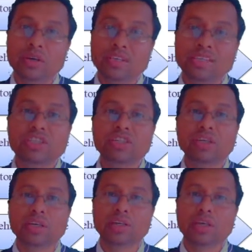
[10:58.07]

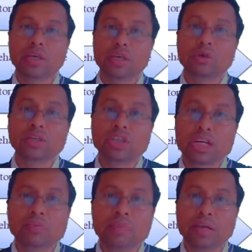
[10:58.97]
decision, your
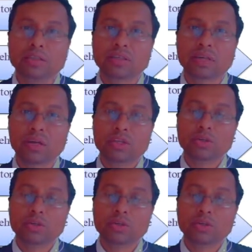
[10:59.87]
judgment, your